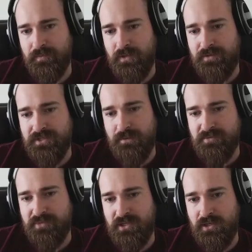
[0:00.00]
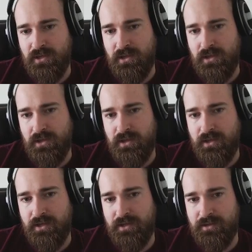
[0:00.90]
If he stops being
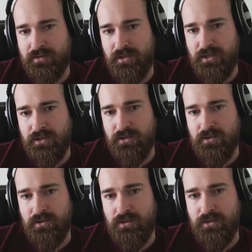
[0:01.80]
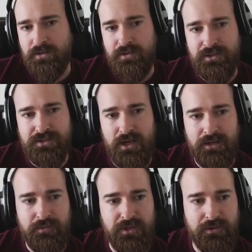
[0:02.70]
a thing, he's
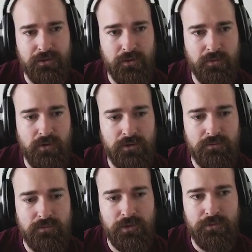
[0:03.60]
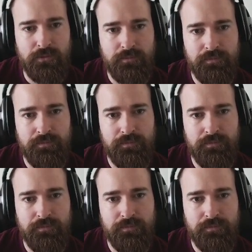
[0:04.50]
not. We can declare holy war. Go.